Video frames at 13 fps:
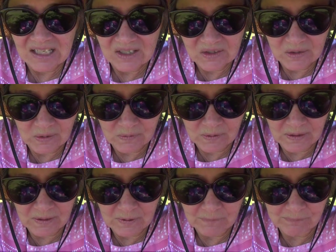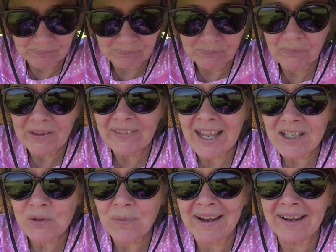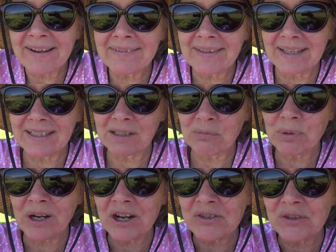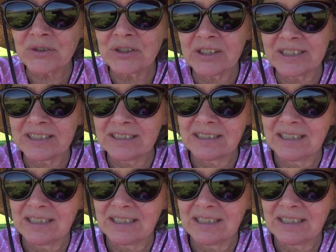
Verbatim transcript: So that's why I think prayers are good.